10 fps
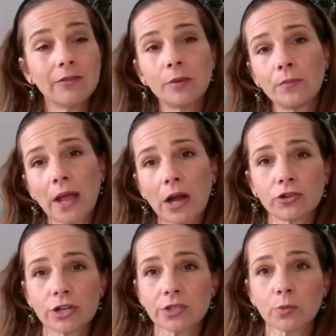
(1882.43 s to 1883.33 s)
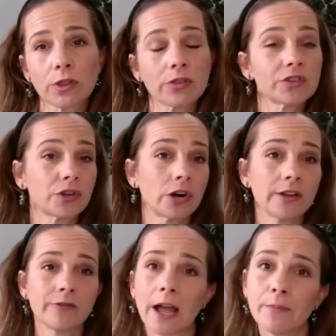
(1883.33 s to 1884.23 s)
even boundaries with
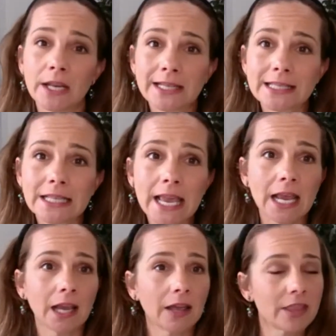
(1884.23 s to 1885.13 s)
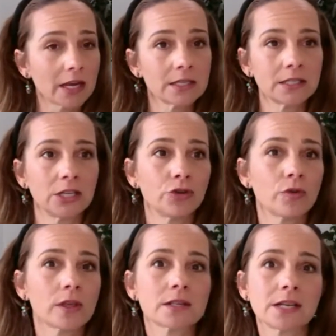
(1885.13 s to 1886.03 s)
starting five minutes late and then
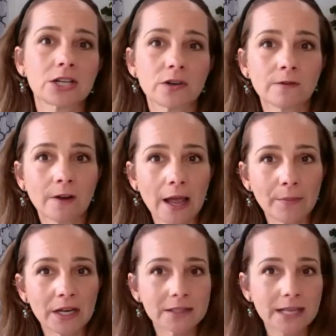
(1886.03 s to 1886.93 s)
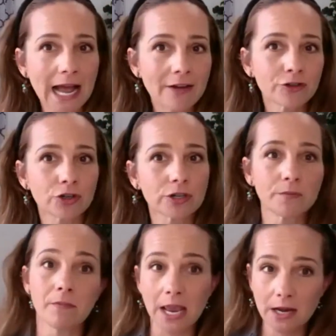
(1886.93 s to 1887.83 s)
continuing the session five minutes after to
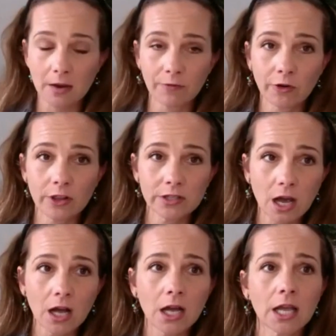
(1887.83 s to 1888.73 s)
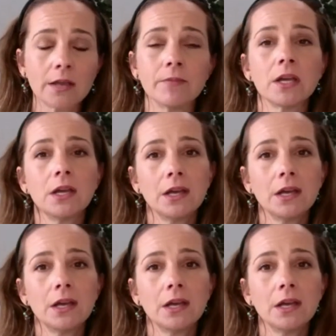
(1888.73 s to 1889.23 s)
make up for the time.